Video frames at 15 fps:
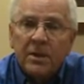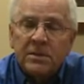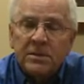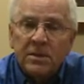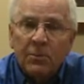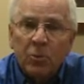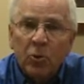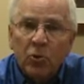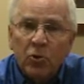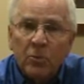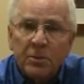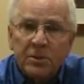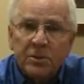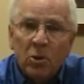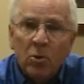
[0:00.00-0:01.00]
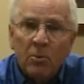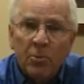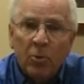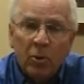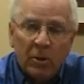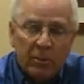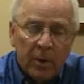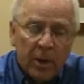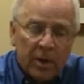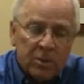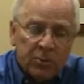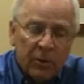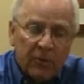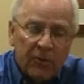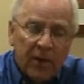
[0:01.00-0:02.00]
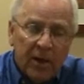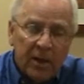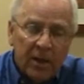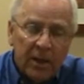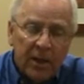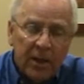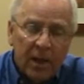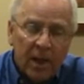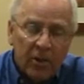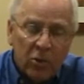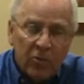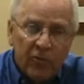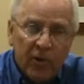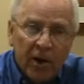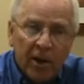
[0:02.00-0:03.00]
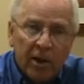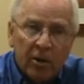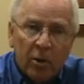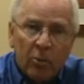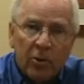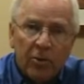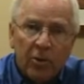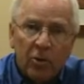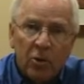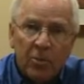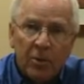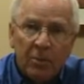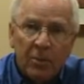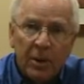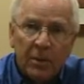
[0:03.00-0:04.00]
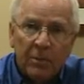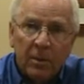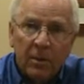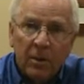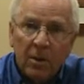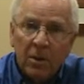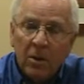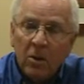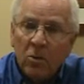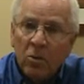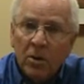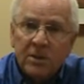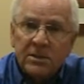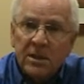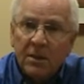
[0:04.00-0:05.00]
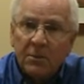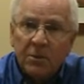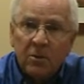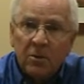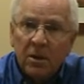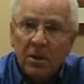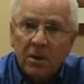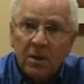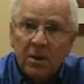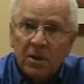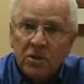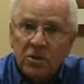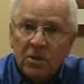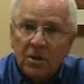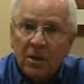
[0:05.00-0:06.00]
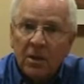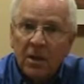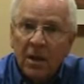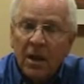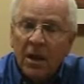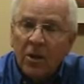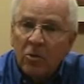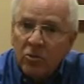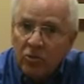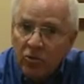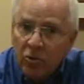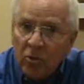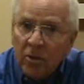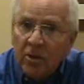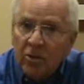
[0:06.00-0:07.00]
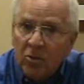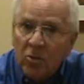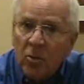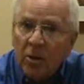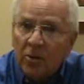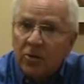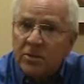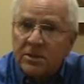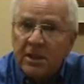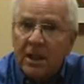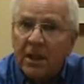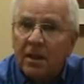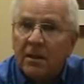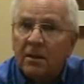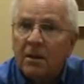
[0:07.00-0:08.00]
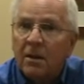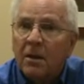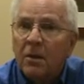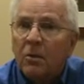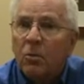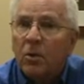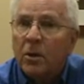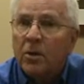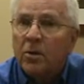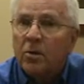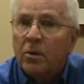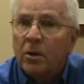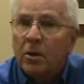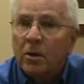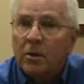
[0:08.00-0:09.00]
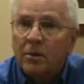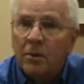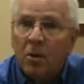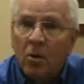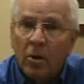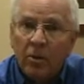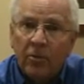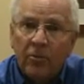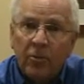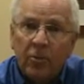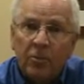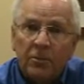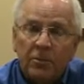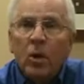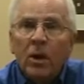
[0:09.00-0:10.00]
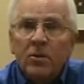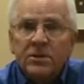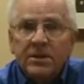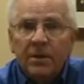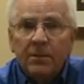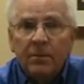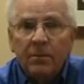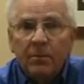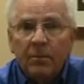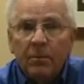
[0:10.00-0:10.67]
support group is so important because you finally are with a group of people who accept you unconditionally, who truly do understand what you are going through. When I was at